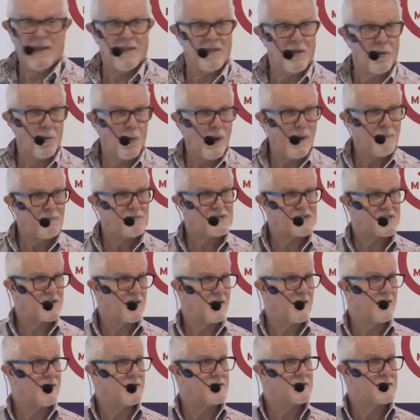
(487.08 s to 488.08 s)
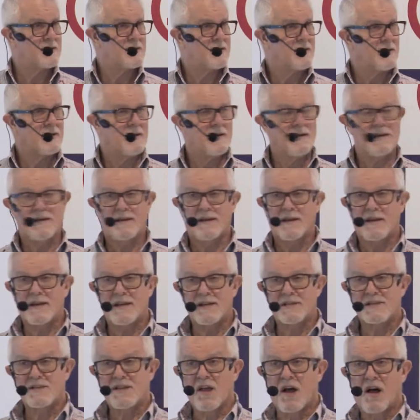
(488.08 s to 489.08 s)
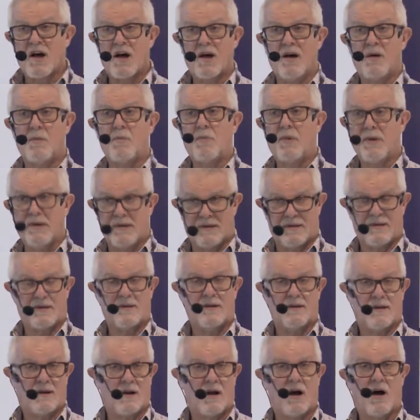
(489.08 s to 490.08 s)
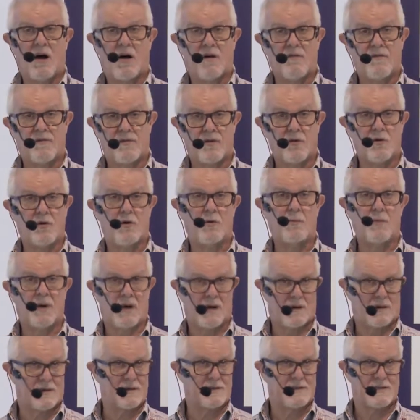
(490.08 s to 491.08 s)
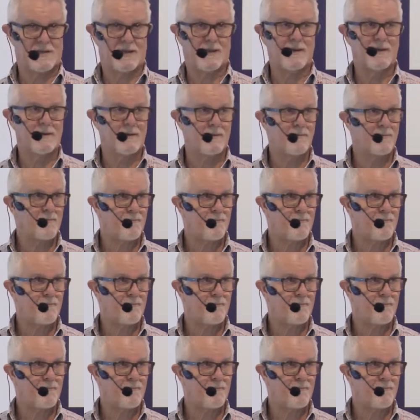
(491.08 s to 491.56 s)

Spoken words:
The website is the hub of your marketing.